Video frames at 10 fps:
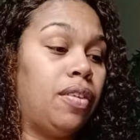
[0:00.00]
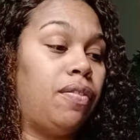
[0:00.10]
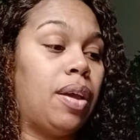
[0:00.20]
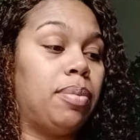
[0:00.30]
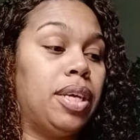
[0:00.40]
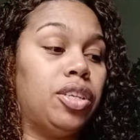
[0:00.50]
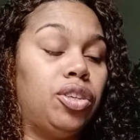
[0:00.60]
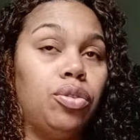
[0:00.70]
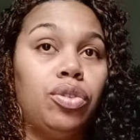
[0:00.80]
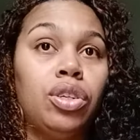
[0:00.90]
family
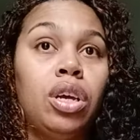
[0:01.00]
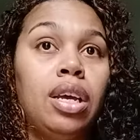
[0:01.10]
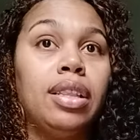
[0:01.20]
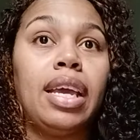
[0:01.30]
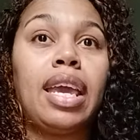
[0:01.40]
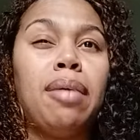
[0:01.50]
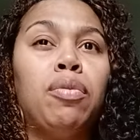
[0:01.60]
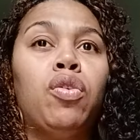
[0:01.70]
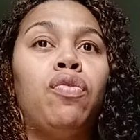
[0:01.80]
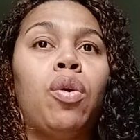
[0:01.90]
issues. They can't
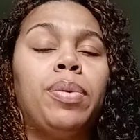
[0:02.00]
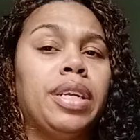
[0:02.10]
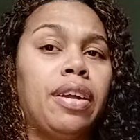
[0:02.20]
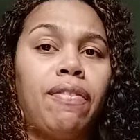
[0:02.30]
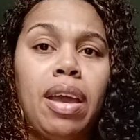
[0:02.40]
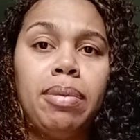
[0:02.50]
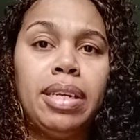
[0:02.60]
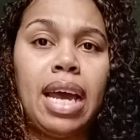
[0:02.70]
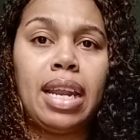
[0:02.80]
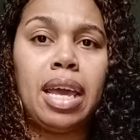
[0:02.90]
move forward in a family
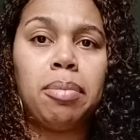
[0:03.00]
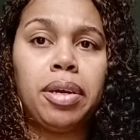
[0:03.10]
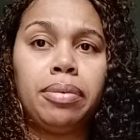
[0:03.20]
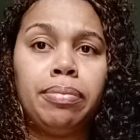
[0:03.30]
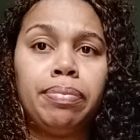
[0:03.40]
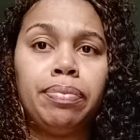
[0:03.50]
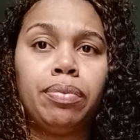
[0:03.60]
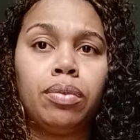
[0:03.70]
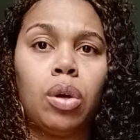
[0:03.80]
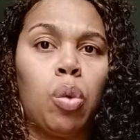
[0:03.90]
dynamic
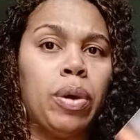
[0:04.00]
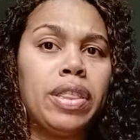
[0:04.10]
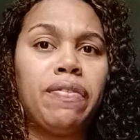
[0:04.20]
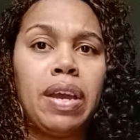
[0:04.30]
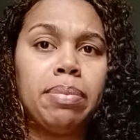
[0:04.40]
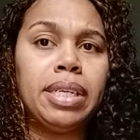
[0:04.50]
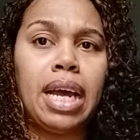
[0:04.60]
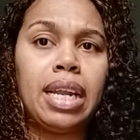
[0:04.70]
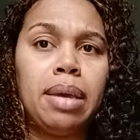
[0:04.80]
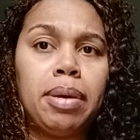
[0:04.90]
or with a family
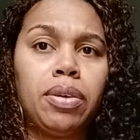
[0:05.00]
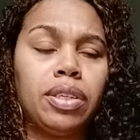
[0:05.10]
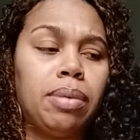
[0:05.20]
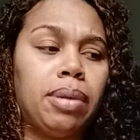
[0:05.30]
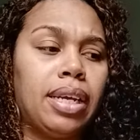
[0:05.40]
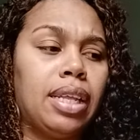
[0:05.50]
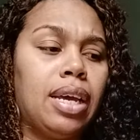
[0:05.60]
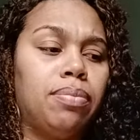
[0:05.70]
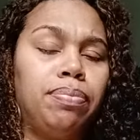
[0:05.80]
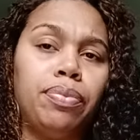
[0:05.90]
dynamic or something like
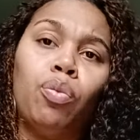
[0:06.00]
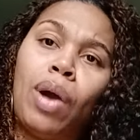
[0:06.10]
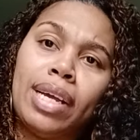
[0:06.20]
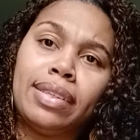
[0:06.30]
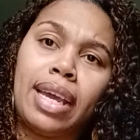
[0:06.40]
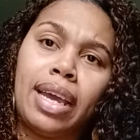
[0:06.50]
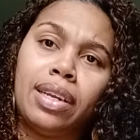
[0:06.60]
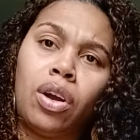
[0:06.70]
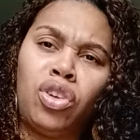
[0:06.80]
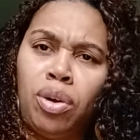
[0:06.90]
that. Hmm, why is that?
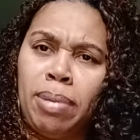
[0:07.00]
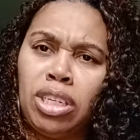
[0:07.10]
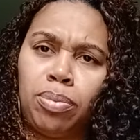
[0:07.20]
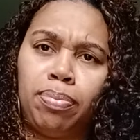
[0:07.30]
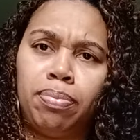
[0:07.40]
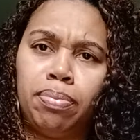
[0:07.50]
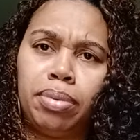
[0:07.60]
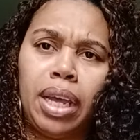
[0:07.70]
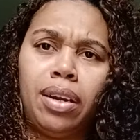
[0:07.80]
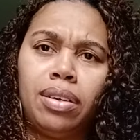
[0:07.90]
Are you a major
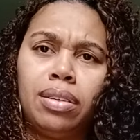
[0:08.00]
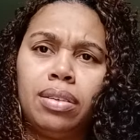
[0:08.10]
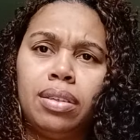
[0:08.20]
player